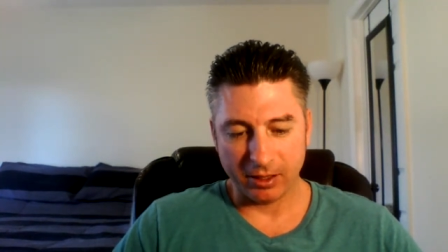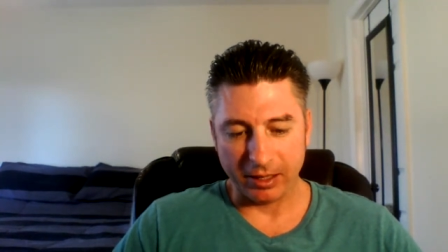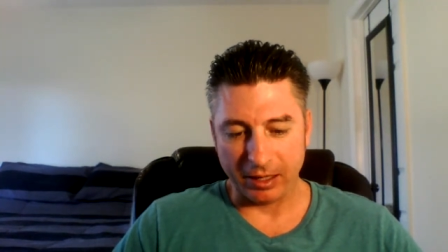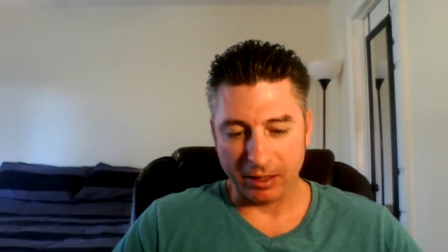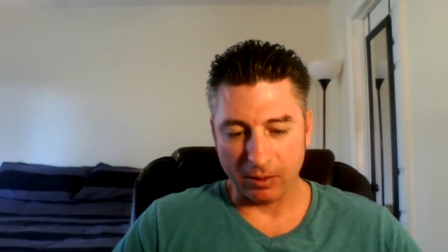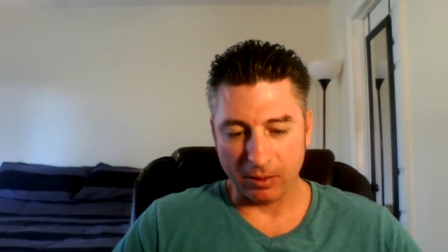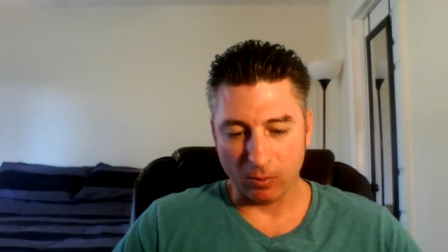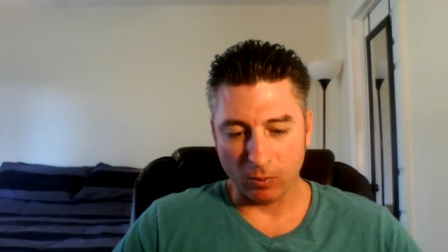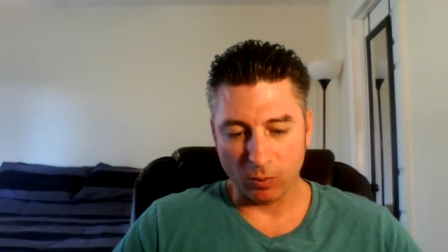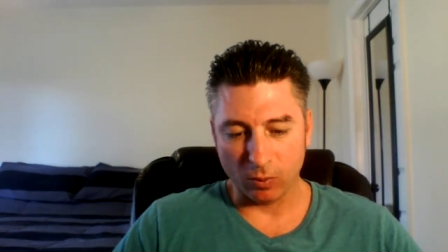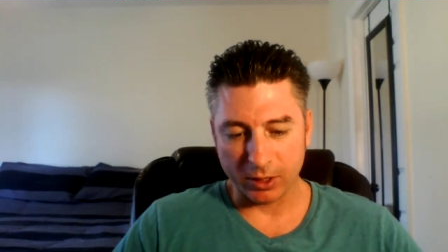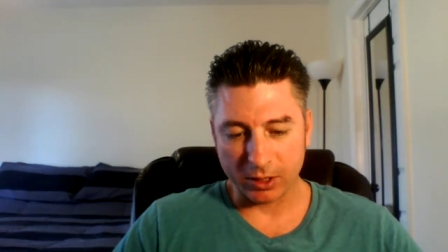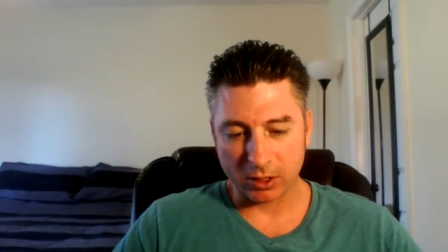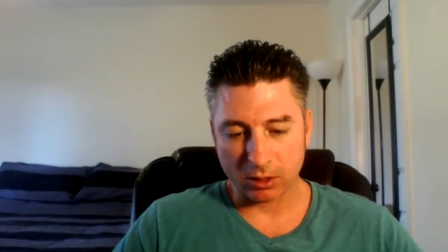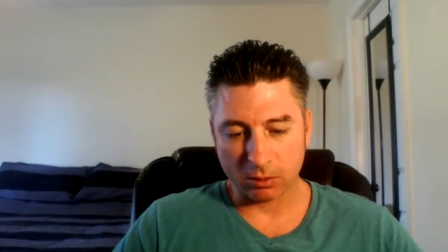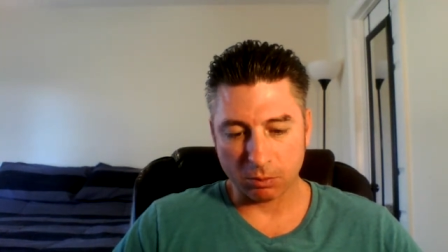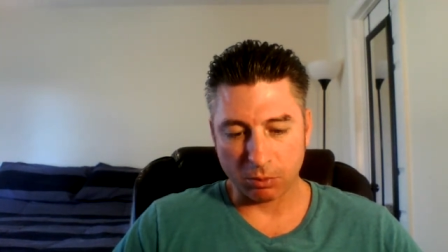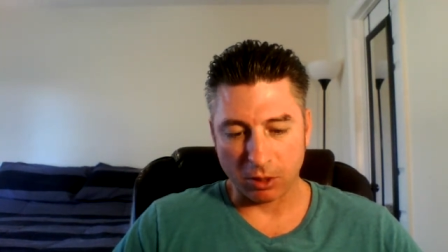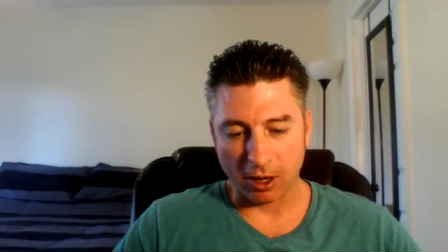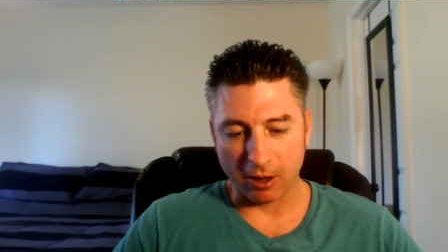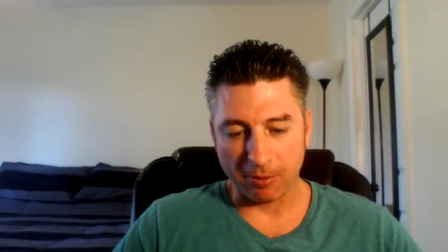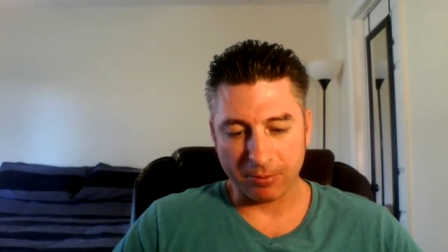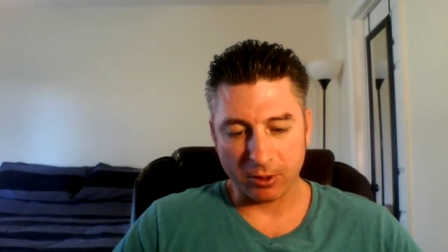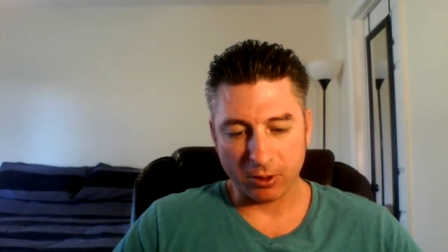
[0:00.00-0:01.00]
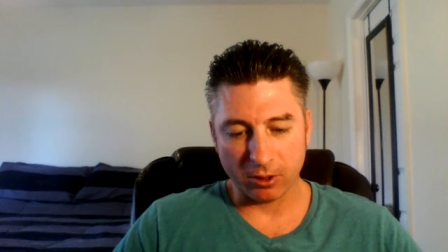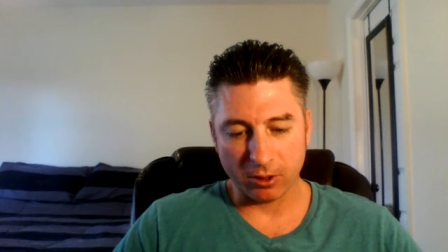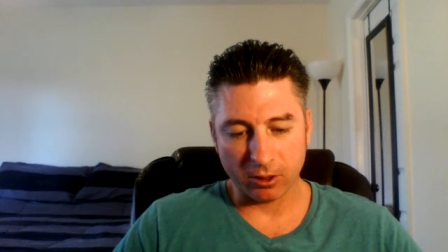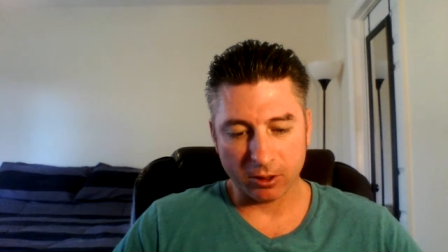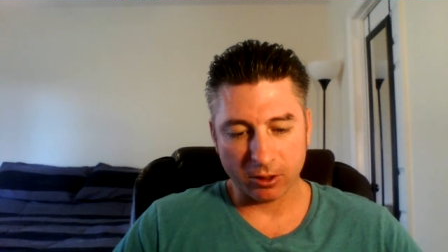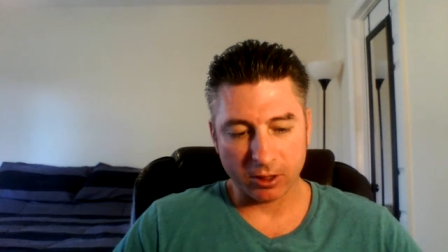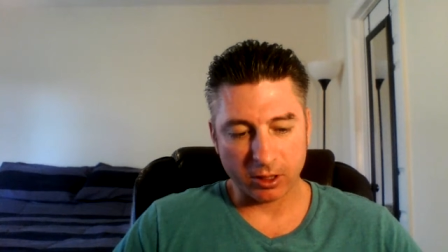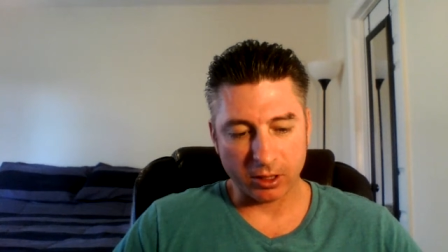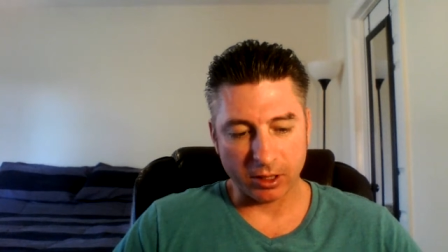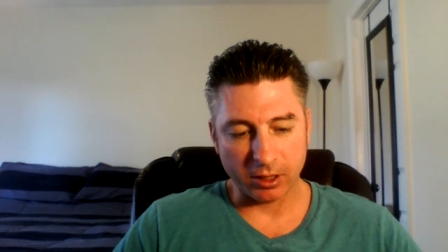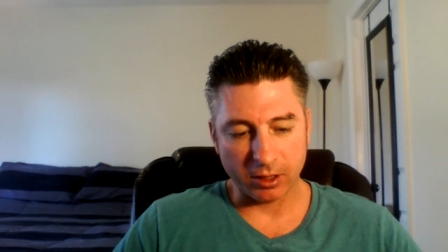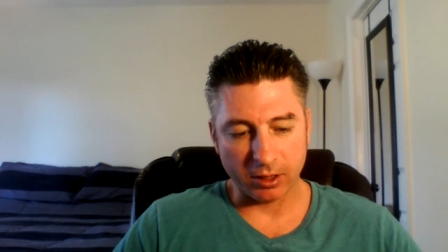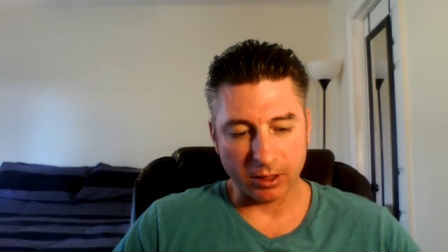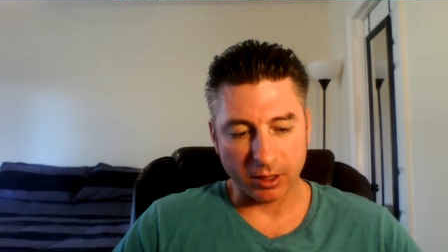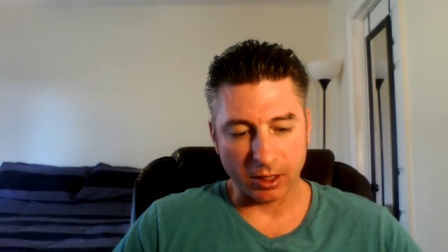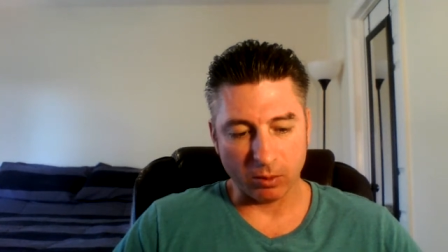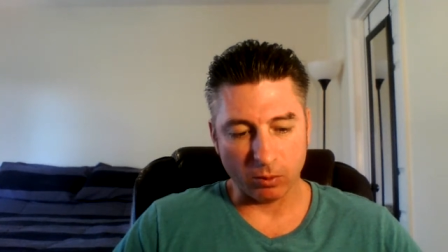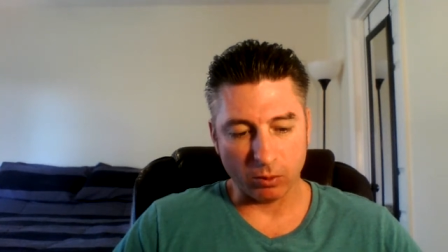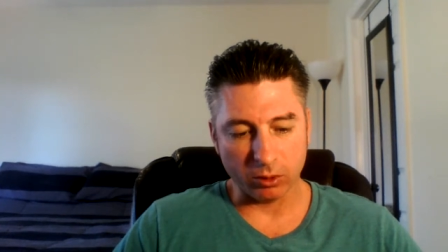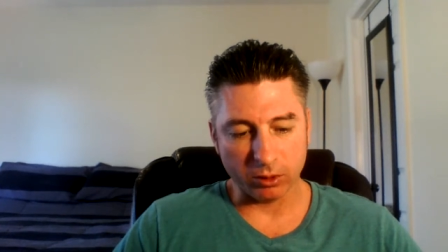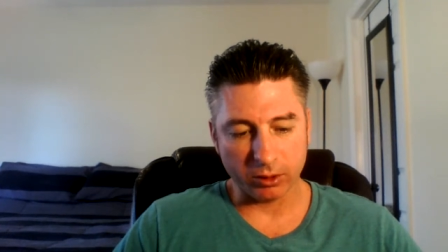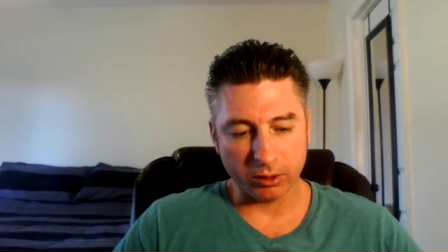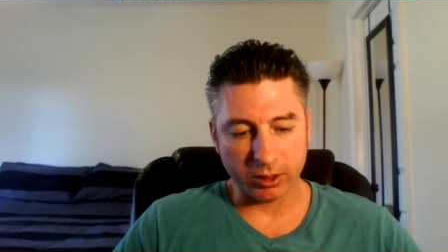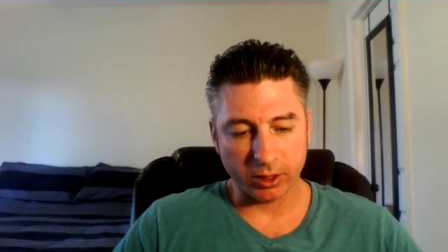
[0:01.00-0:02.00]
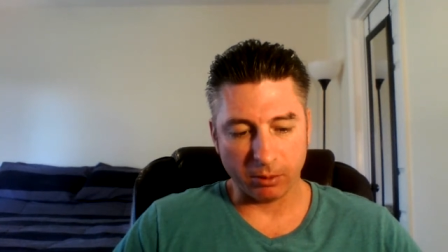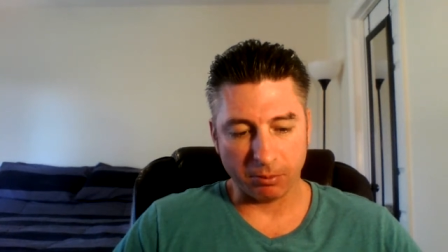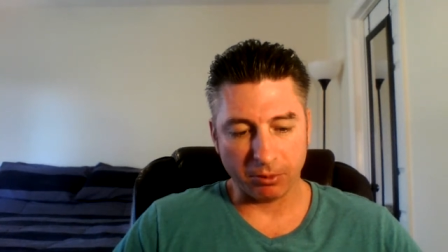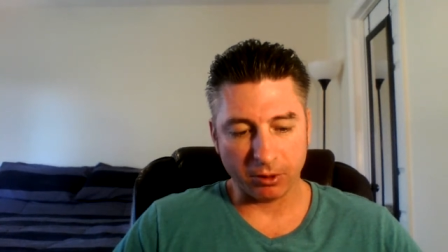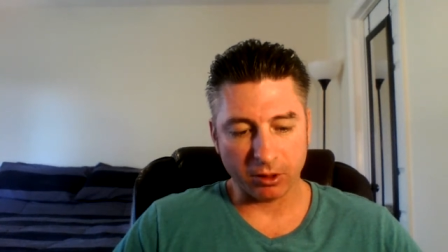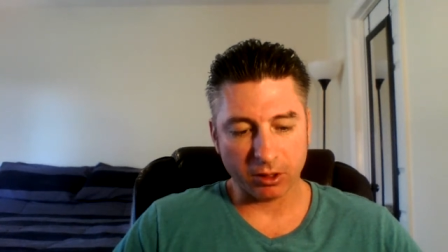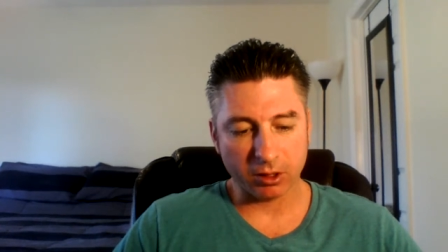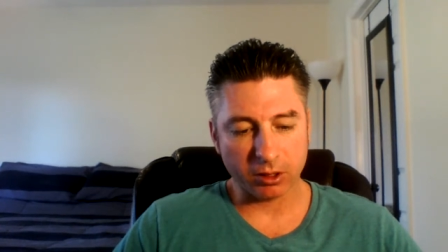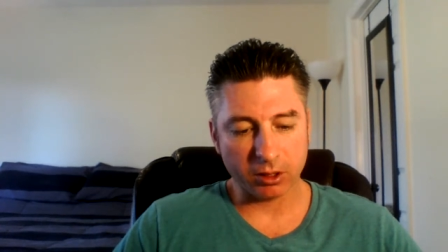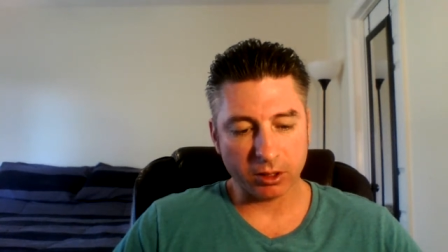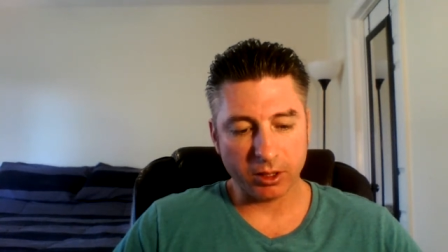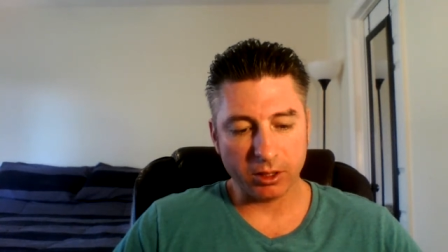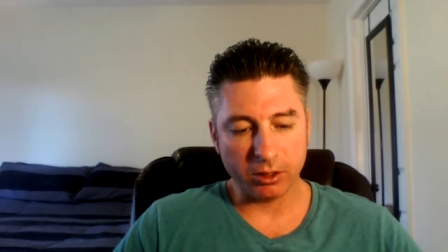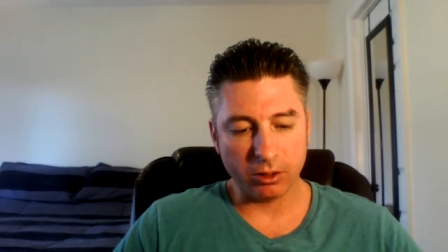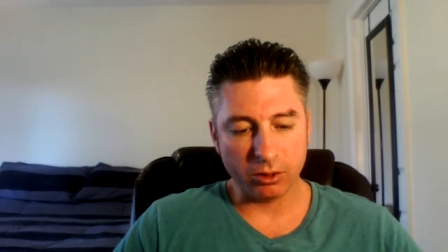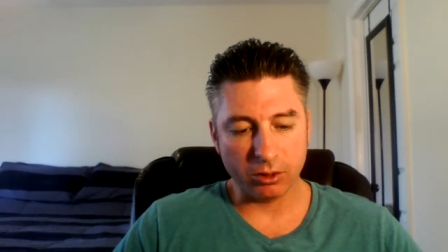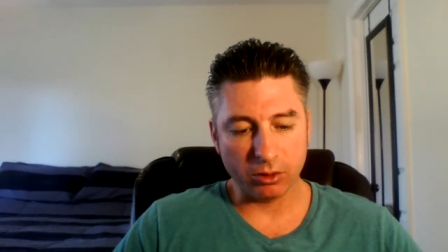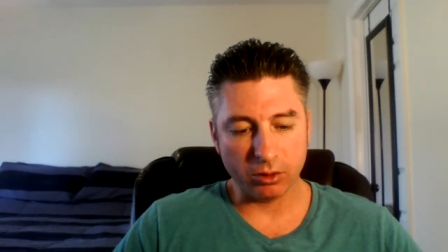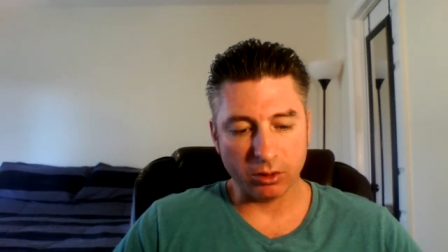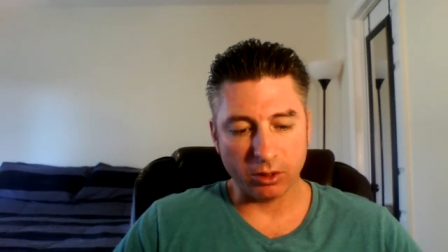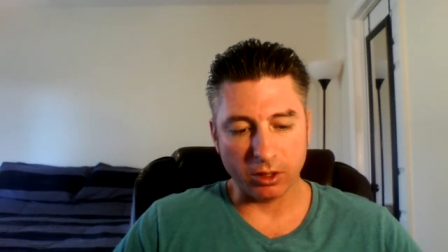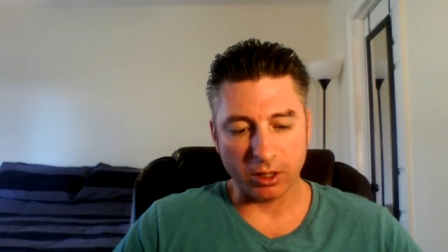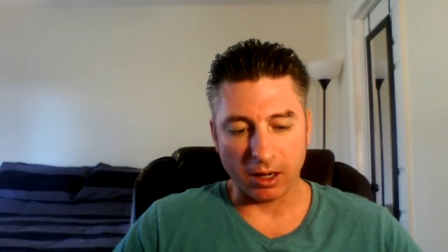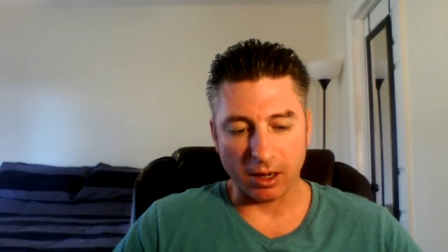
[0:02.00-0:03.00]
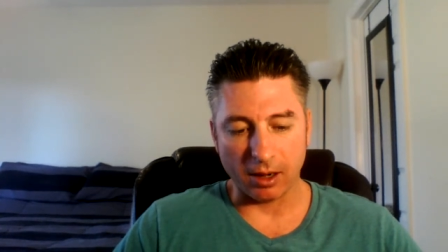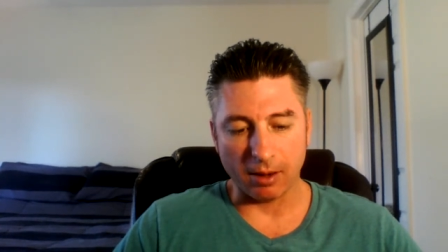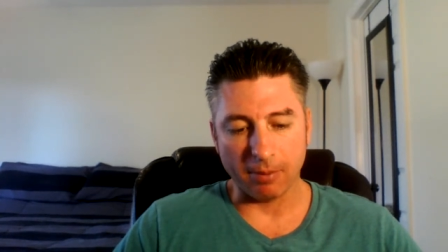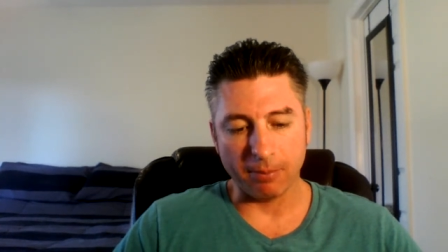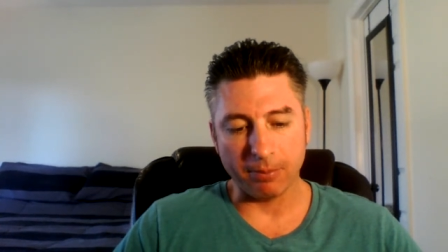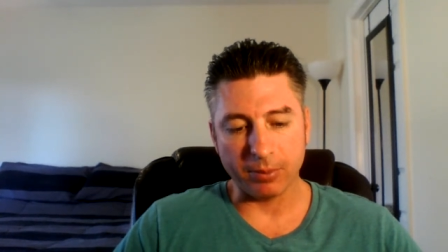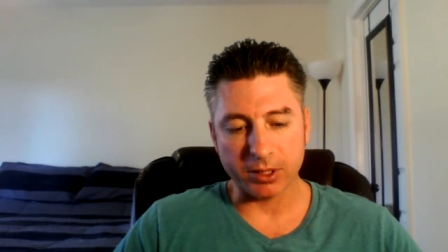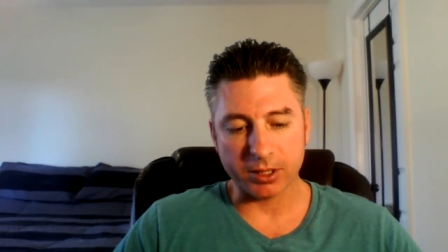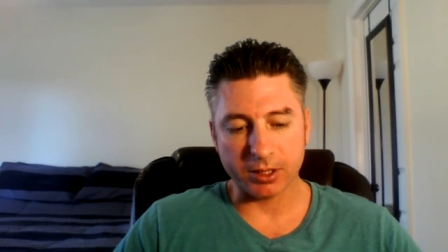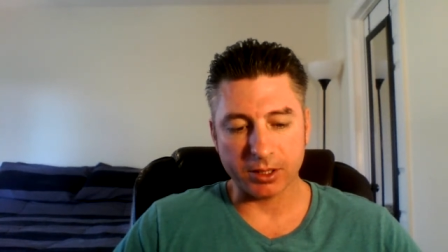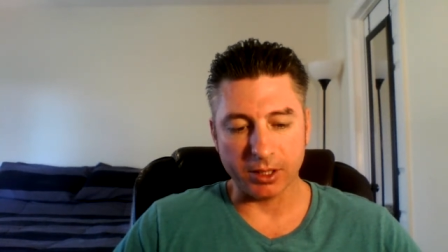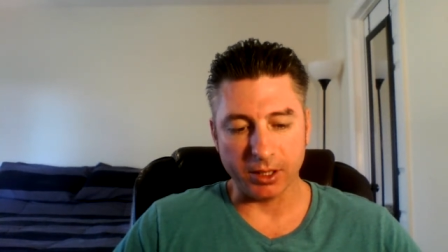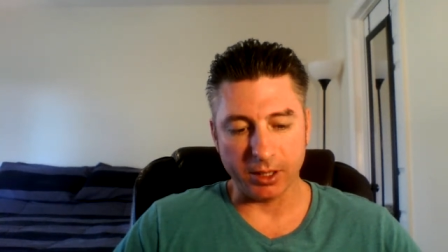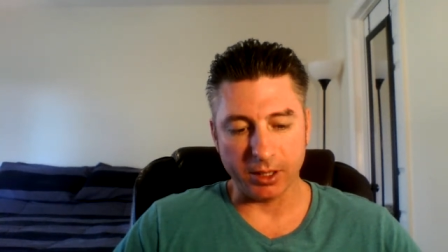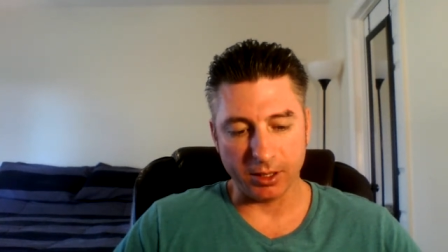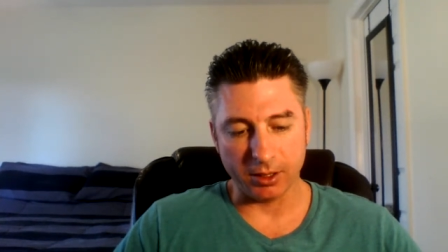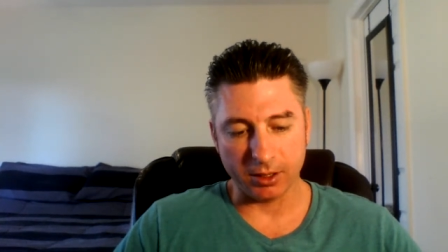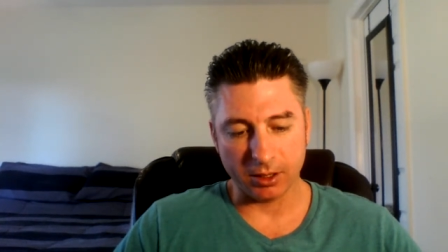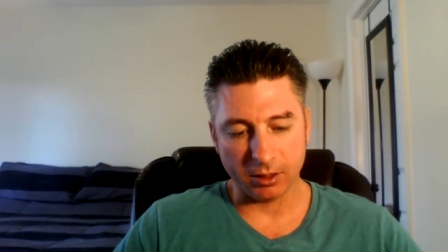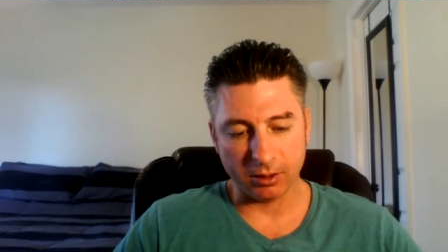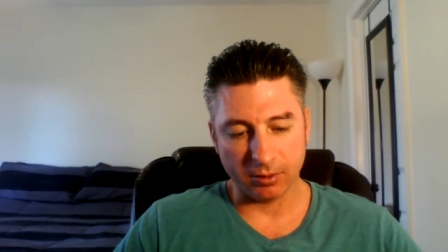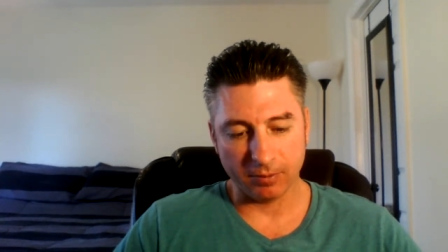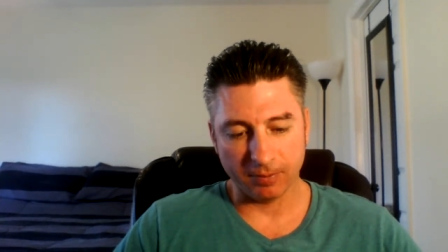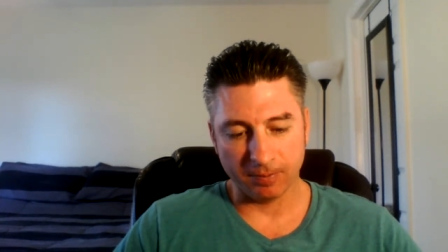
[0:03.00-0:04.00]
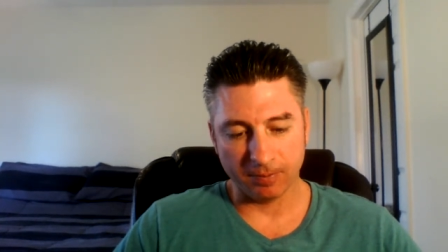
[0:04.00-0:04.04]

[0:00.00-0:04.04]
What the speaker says: and what's popular, and I will typically do the opposite.